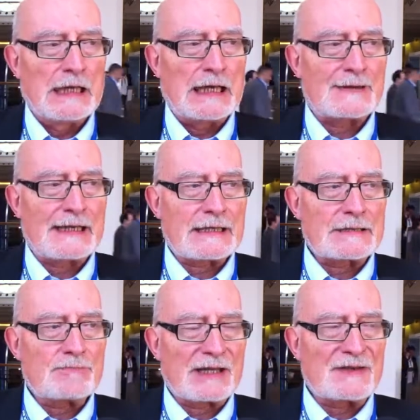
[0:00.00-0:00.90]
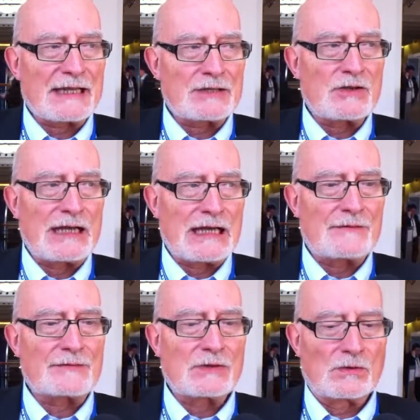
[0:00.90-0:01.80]
And then, but then you
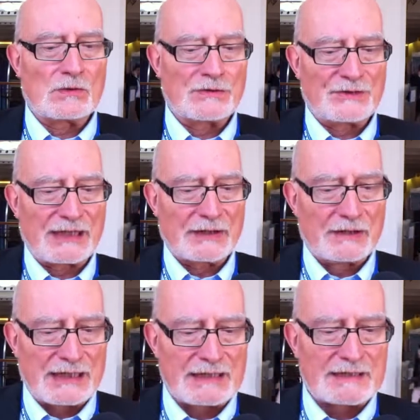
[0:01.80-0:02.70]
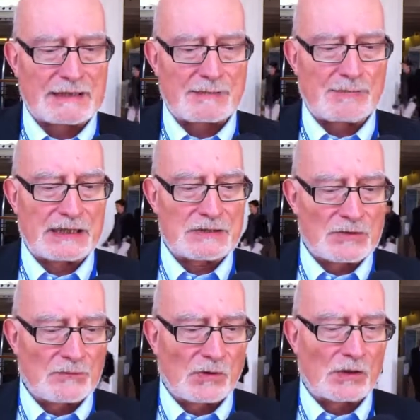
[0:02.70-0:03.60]
have to also take the next step
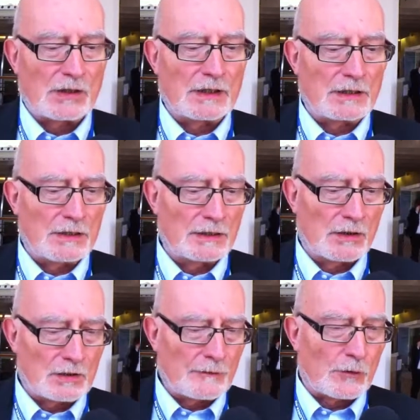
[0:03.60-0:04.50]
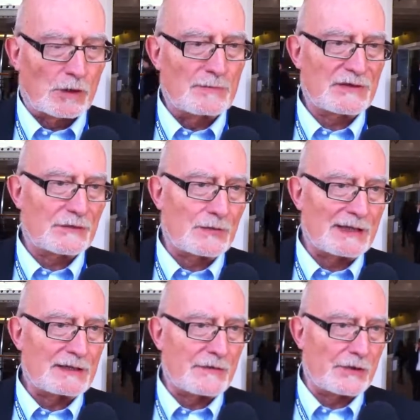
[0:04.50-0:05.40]
into more uh, long formats,
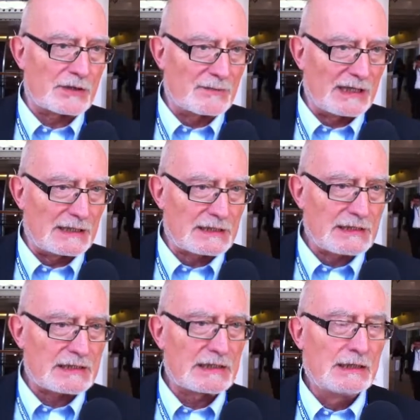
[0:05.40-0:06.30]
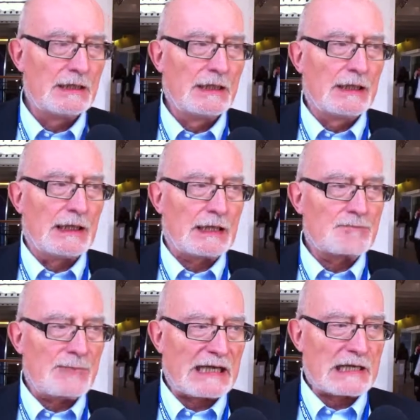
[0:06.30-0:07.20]
20, 30 minutes,
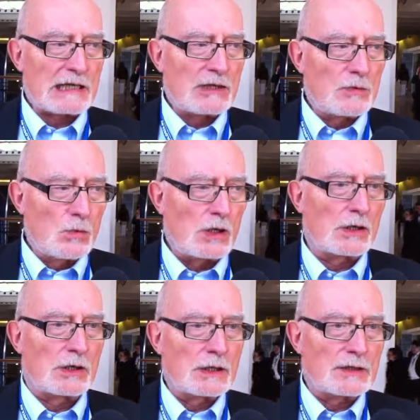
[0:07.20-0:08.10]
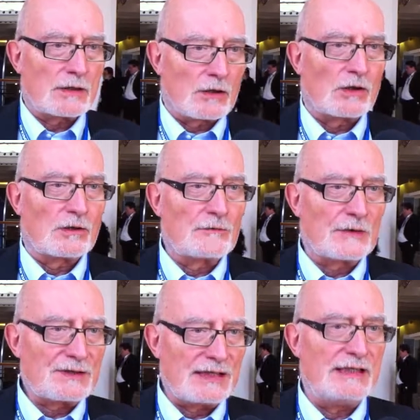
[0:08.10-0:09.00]
and build a world of
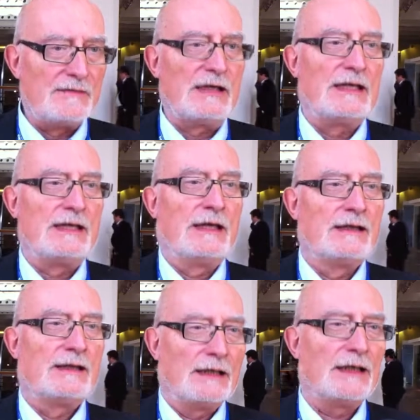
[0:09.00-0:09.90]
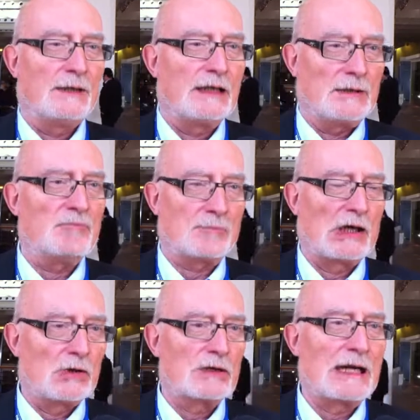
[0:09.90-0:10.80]
TV uh,
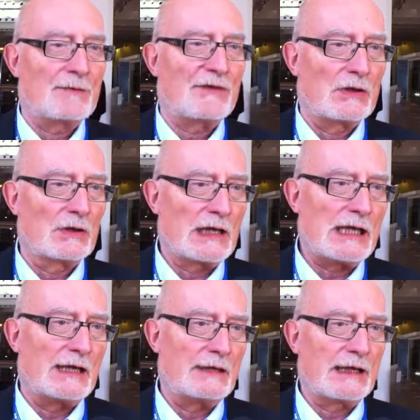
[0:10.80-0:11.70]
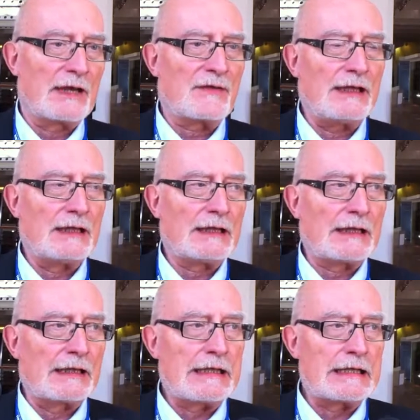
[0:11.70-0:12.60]
programs online. I think
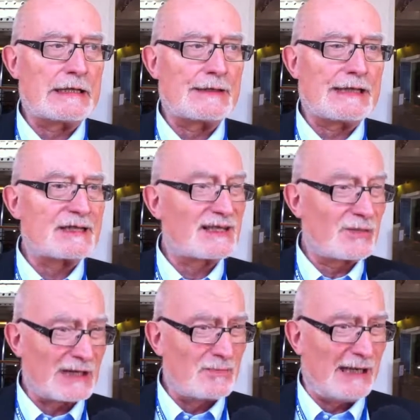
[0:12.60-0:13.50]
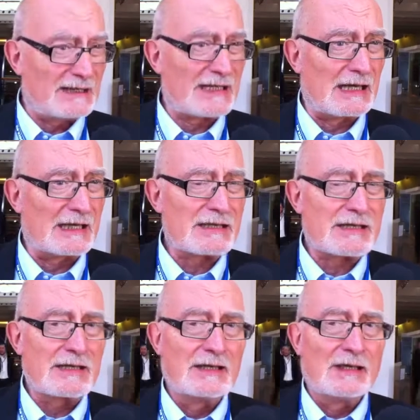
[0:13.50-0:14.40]
uh, that's quite a big challenge.